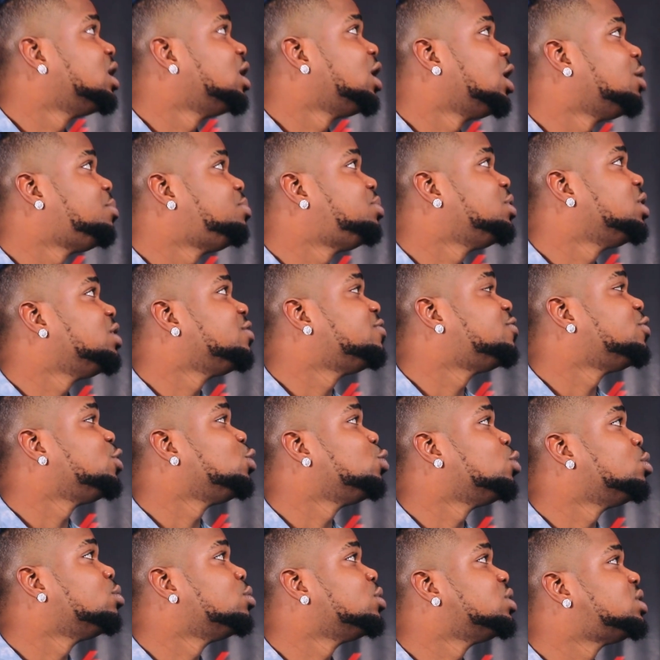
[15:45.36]
I'll play it for you
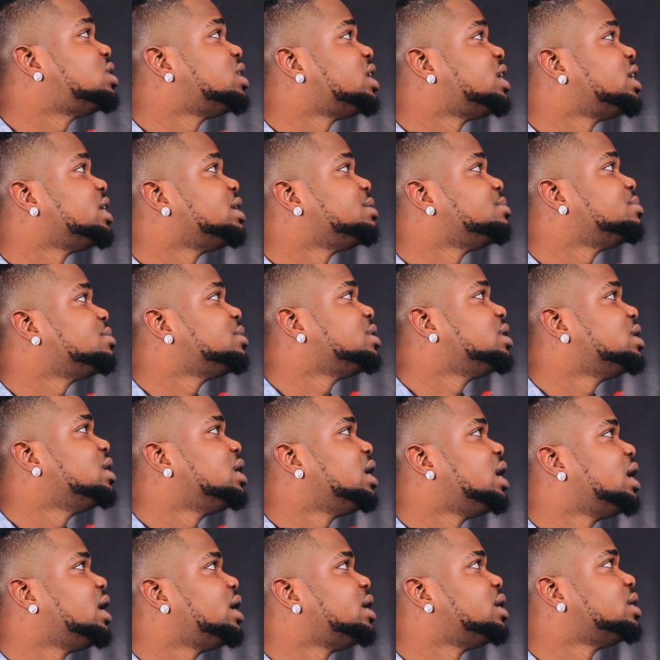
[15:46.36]
one more time.
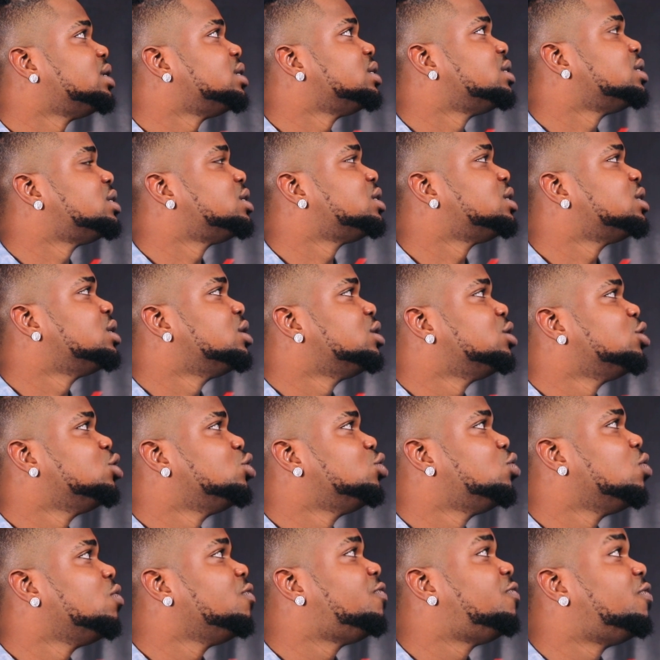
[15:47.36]
And
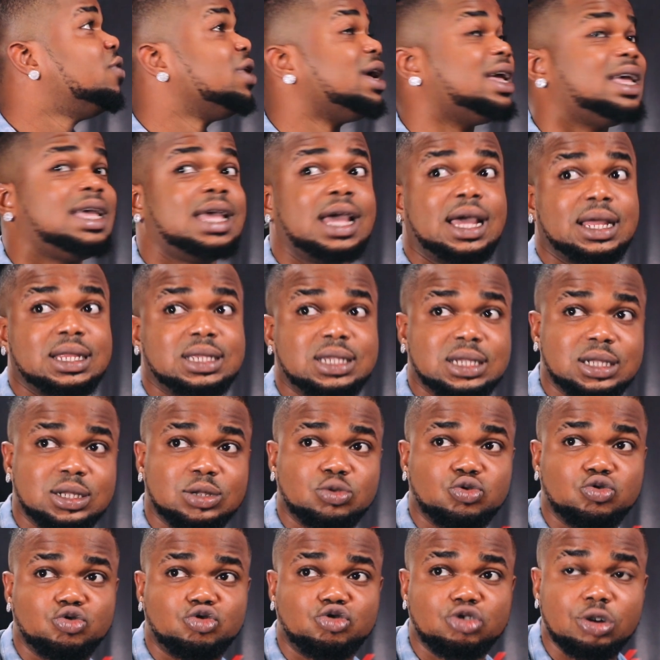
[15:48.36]
don't forget
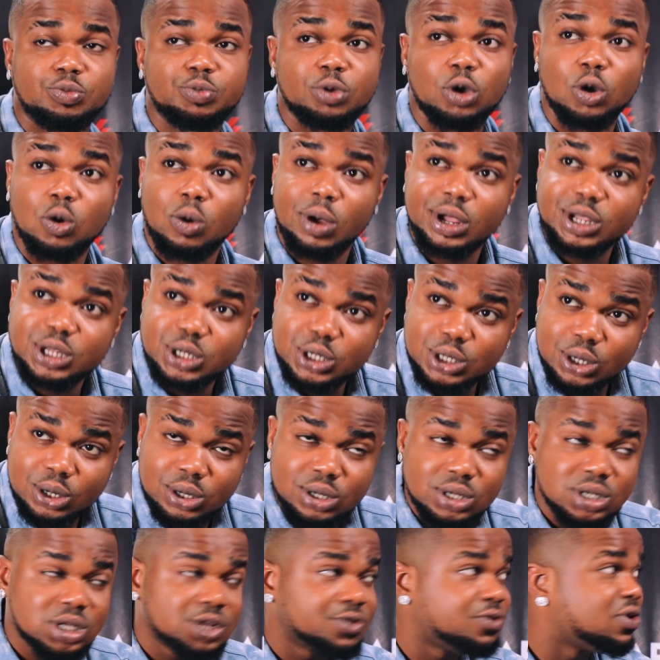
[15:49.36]
to drop your
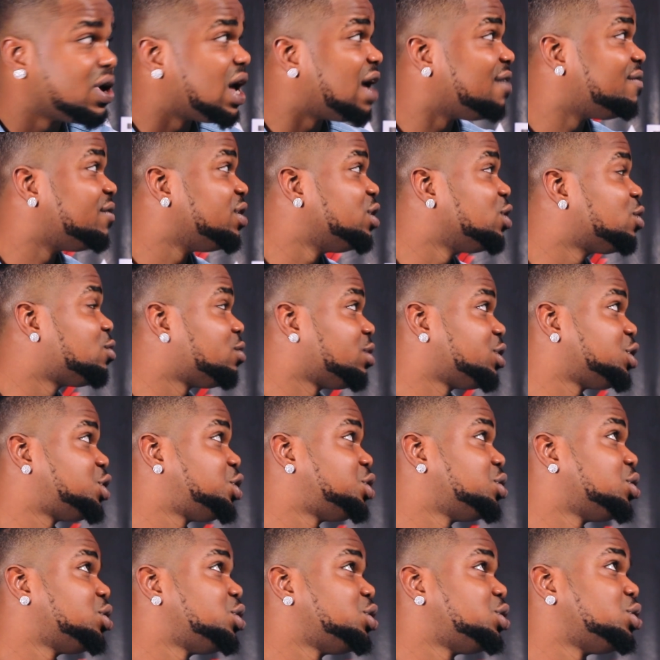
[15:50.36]
questions. If you have any
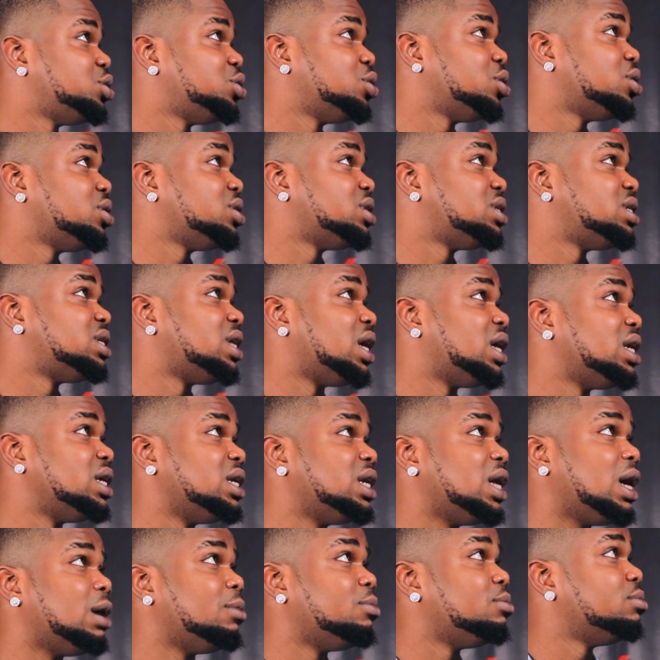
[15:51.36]
questions you're not understanding,
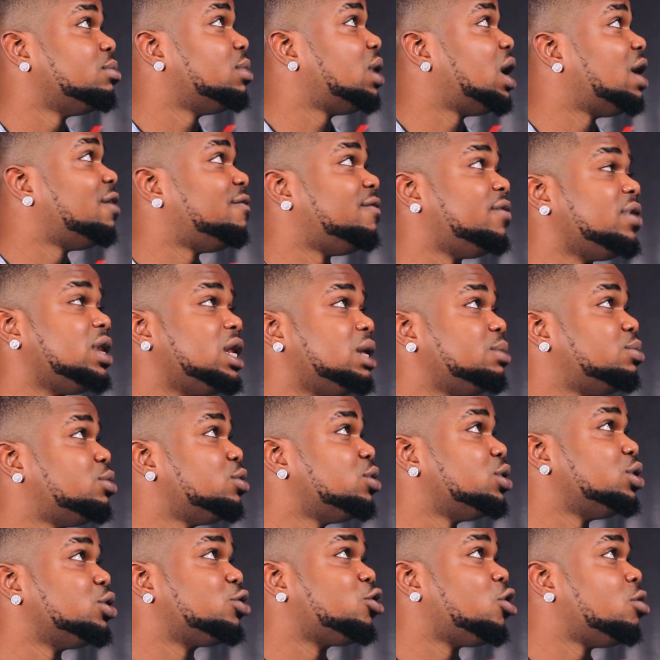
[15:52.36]
I'm available
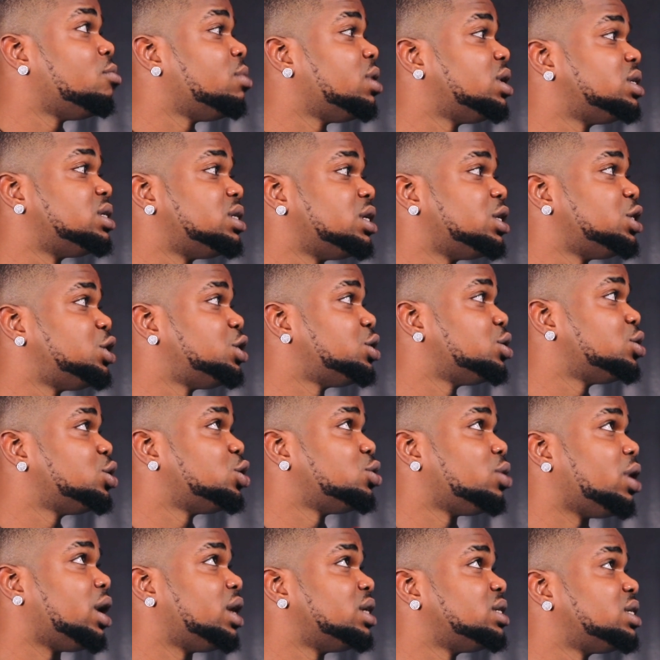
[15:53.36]
in the comment section
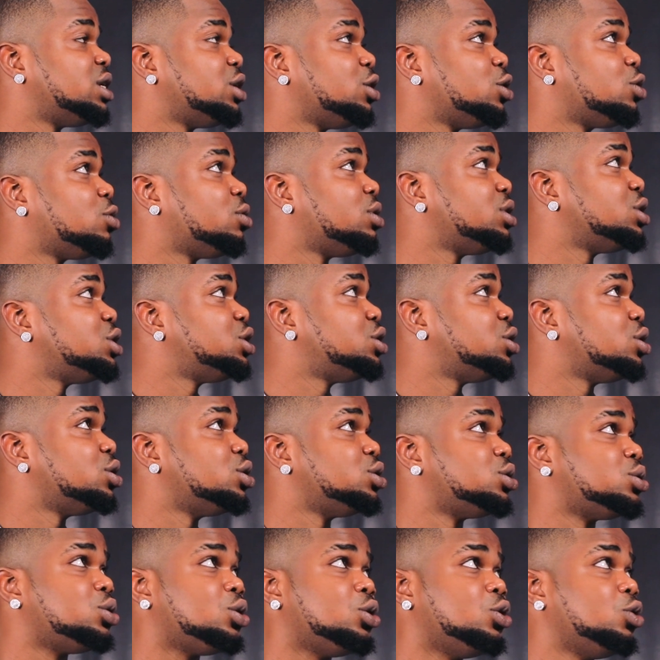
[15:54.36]
to answer your
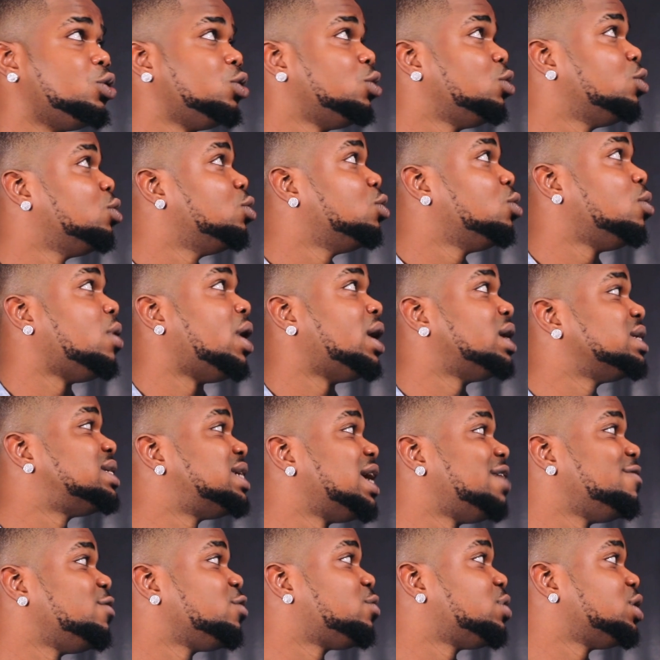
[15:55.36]
questions or
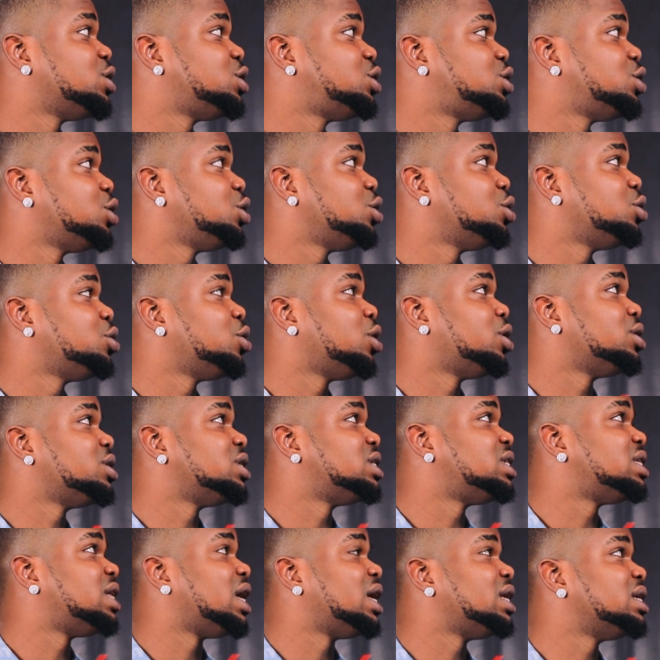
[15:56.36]
answer every question you're not
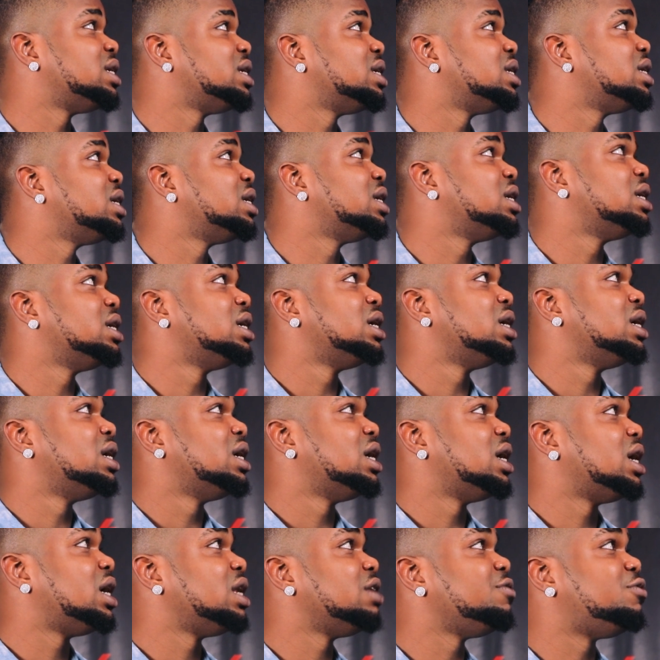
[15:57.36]
understanding.
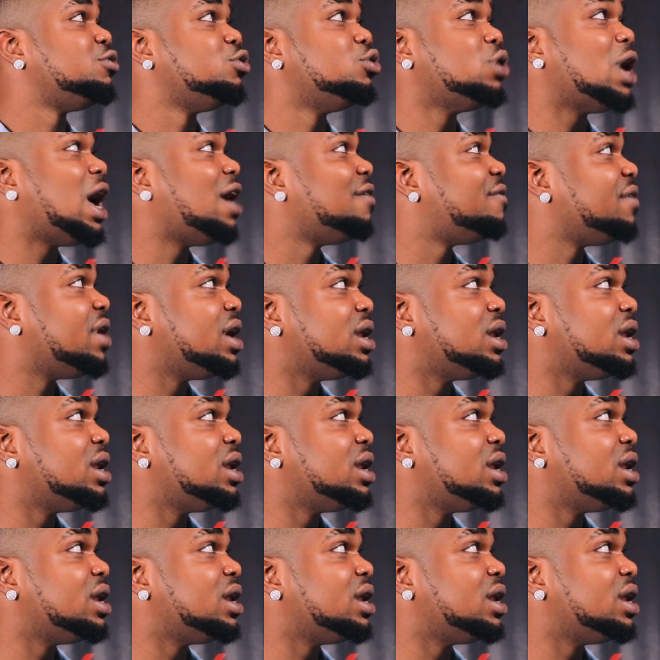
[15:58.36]
And if you have